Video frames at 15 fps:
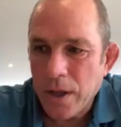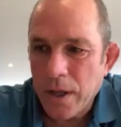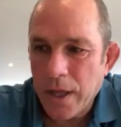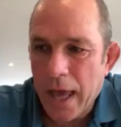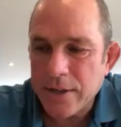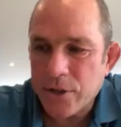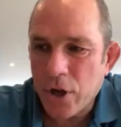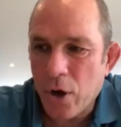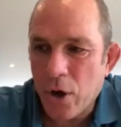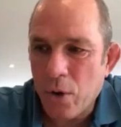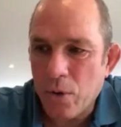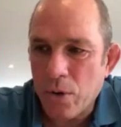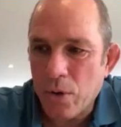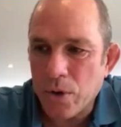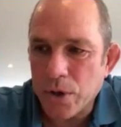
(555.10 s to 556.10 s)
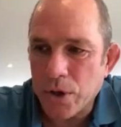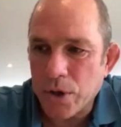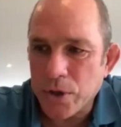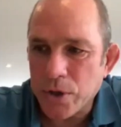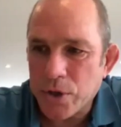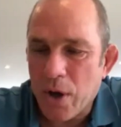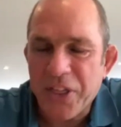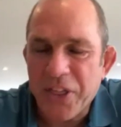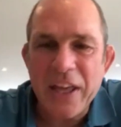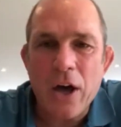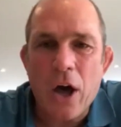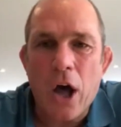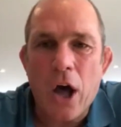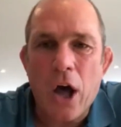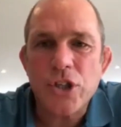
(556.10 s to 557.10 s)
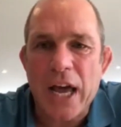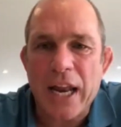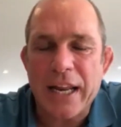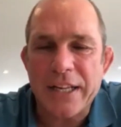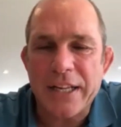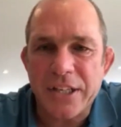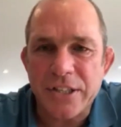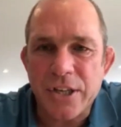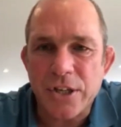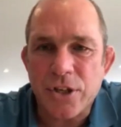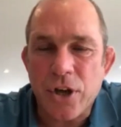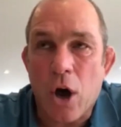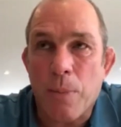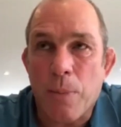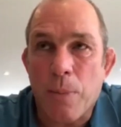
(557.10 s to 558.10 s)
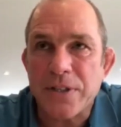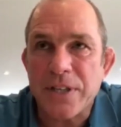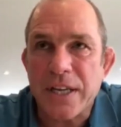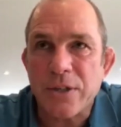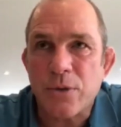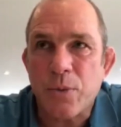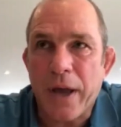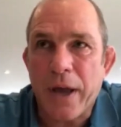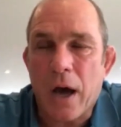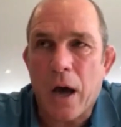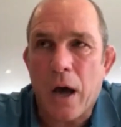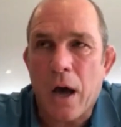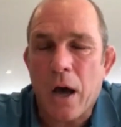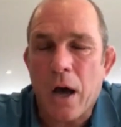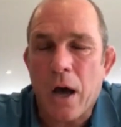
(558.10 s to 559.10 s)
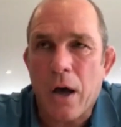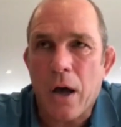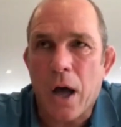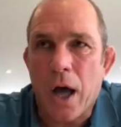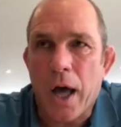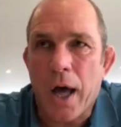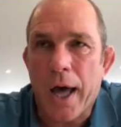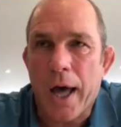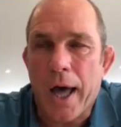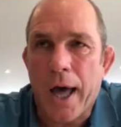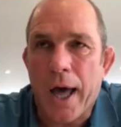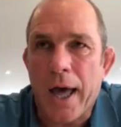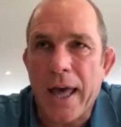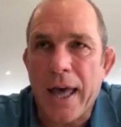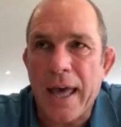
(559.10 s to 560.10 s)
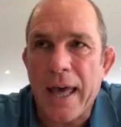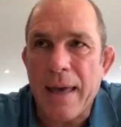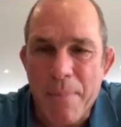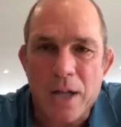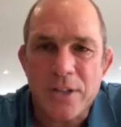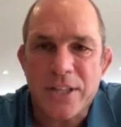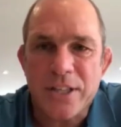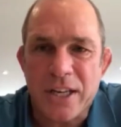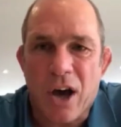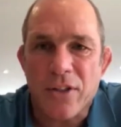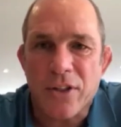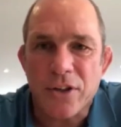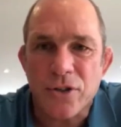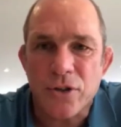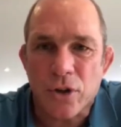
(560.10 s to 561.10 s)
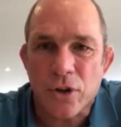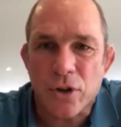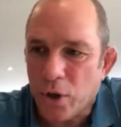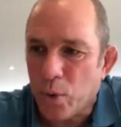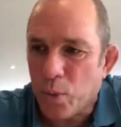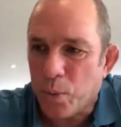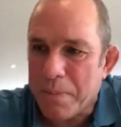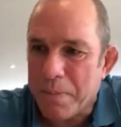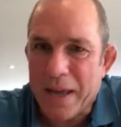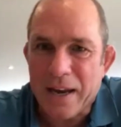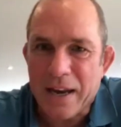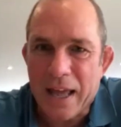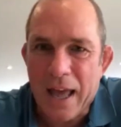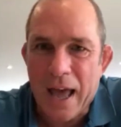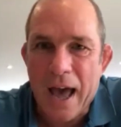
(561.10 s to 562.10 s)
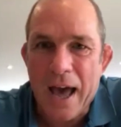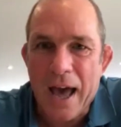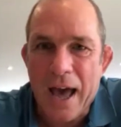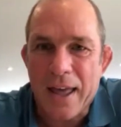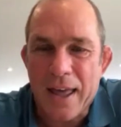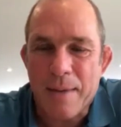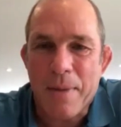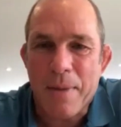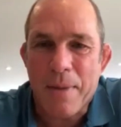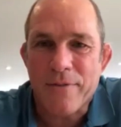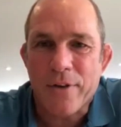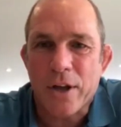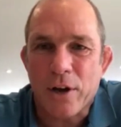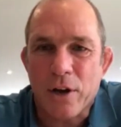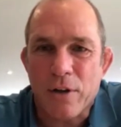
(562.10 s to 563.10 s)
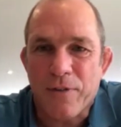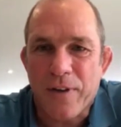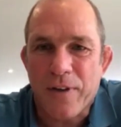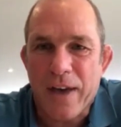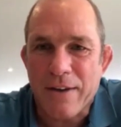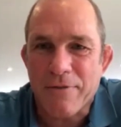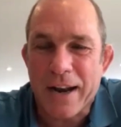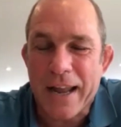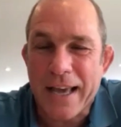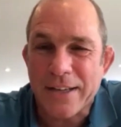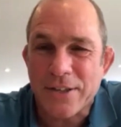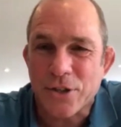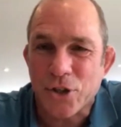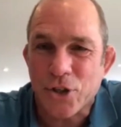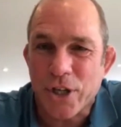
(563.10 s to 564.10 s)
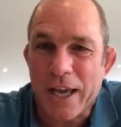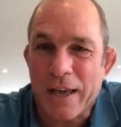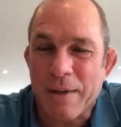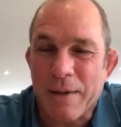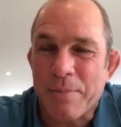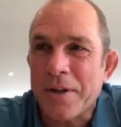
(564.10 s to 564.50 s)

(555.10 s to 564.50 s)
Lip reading: Yeah, so I think our challenges as Hoppers is we are in Martin Hothersall, who me and him have a love-hate relationship.